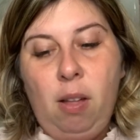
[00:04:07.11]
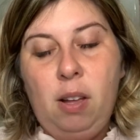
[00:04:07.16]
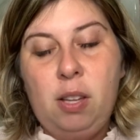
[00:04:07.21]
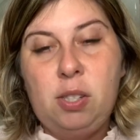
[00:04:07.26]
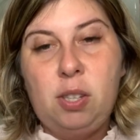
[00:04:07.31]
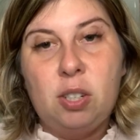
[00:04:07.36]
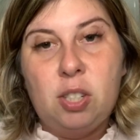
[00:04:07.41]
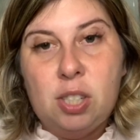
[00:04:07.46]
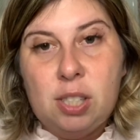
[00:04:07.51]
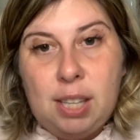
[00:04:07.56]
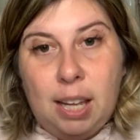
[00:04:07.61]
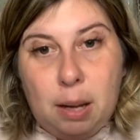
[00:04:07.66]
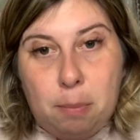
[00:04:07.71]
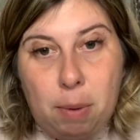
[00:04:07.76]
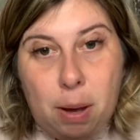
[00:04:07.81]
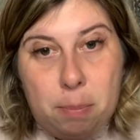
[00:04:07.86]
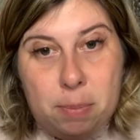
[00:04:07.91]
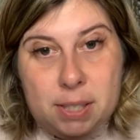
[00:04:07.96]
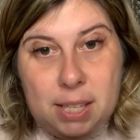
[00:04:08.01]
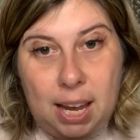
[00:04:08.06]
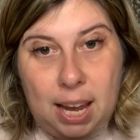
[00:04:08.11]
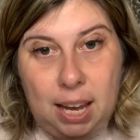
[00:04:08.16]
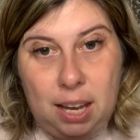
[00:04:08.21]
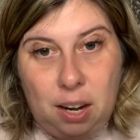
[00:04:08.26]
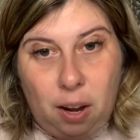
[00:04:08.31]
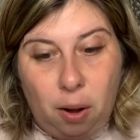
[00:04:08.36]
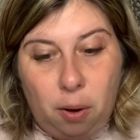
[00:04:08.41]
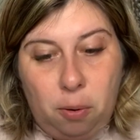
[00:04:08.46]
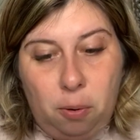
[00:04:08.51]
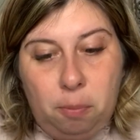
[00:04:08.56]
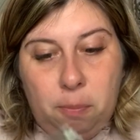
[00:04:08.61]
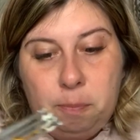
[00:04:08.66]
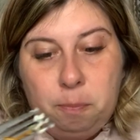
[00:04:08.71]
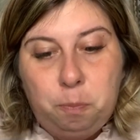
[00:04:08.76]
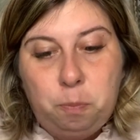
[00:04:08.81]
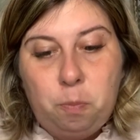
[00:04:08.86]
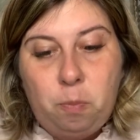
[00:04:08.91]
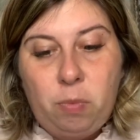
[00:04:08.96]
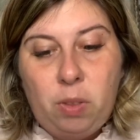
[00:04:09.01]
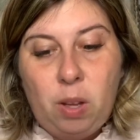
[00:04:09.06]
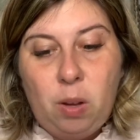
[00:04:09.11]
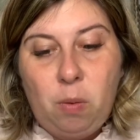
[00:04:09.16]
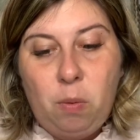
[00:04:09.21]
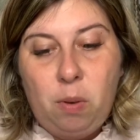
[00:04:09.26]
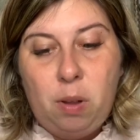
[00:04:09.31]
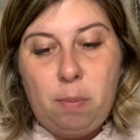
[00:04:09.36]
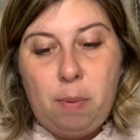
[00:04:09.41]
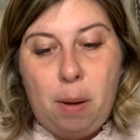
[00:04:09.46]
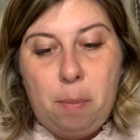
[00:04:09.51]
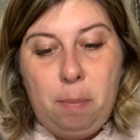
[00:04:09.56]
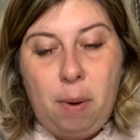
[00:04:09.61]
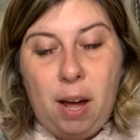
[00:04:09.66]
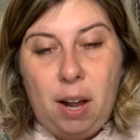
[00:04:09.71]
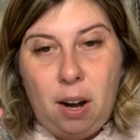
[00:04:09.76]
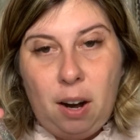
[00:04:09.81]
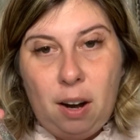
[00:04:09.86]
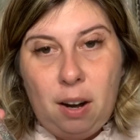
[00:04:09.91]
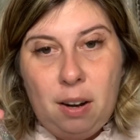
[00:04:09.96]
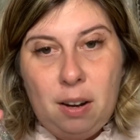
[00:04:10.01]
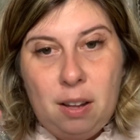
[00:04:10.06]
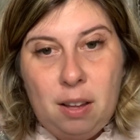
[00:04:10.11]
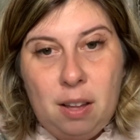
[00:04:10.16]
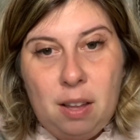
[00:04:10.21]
So just like my potato with my butter,